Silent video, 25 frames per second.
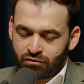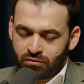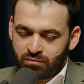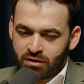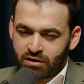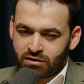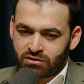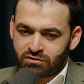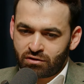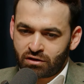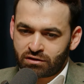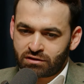for
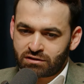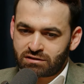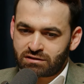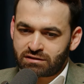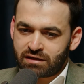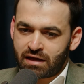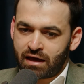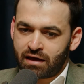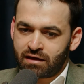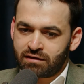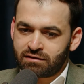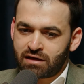me to
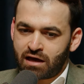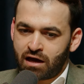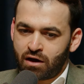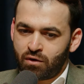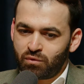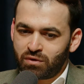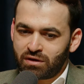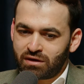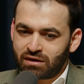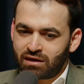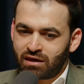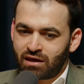understand how
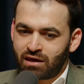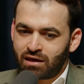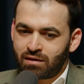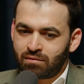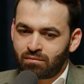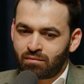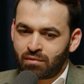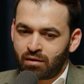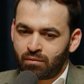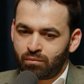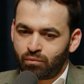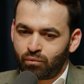we
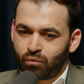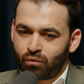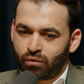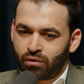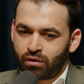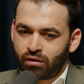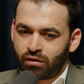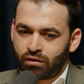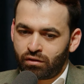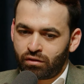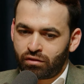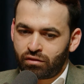came up
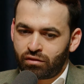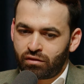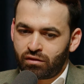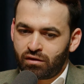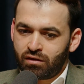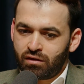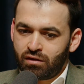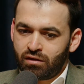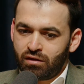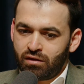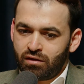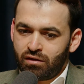with
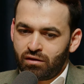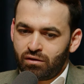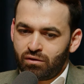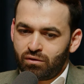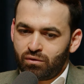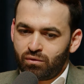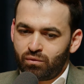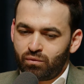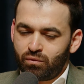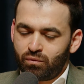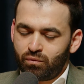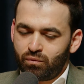
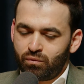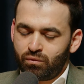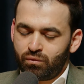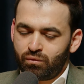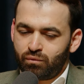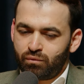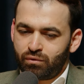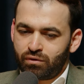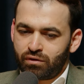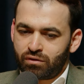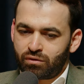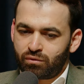
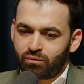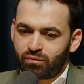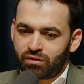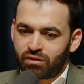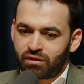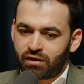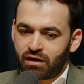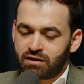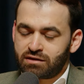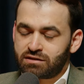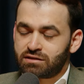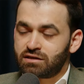
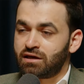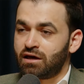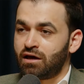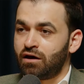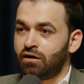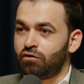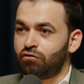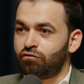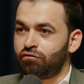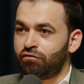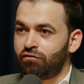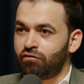the idea
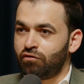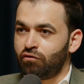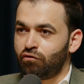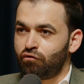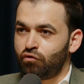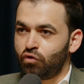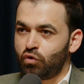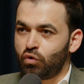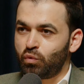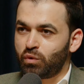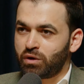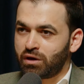of
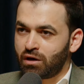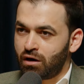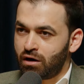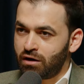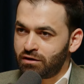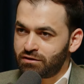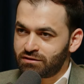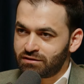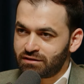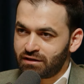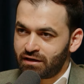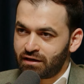who we
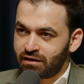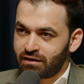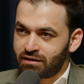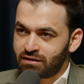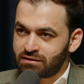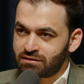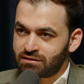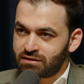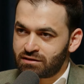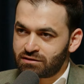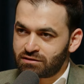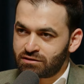are today
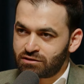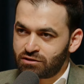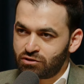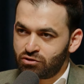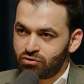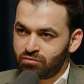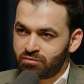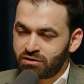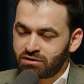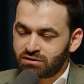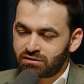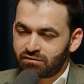as
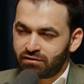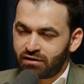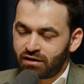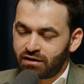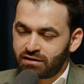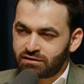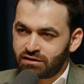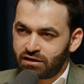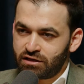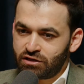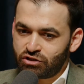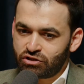human
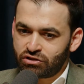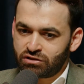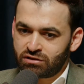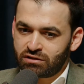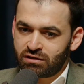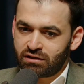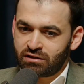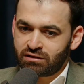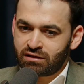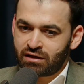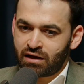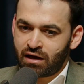civilization,
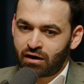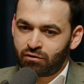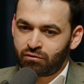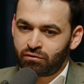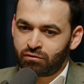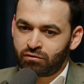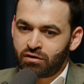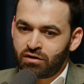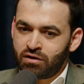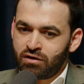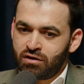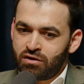and
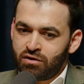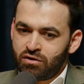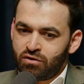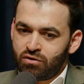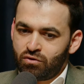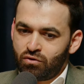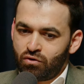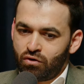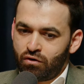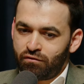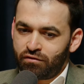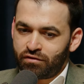how
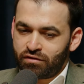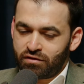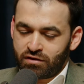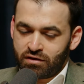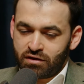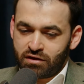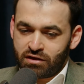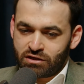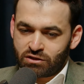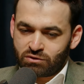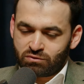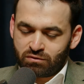over the
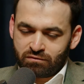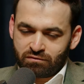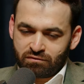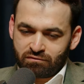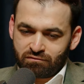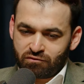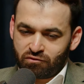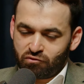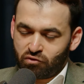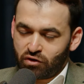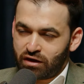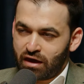years
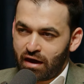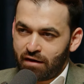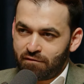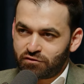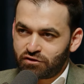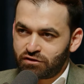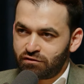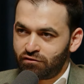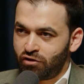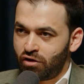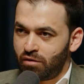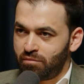we
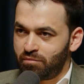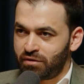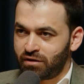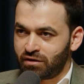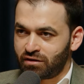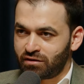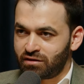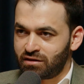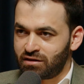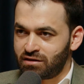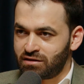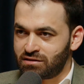kept
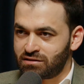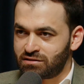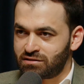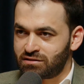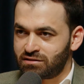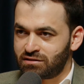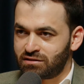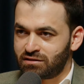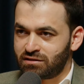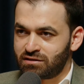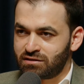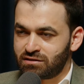developing
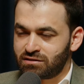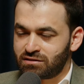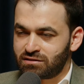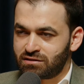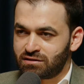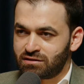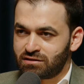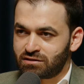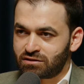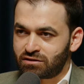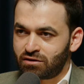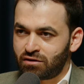
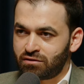these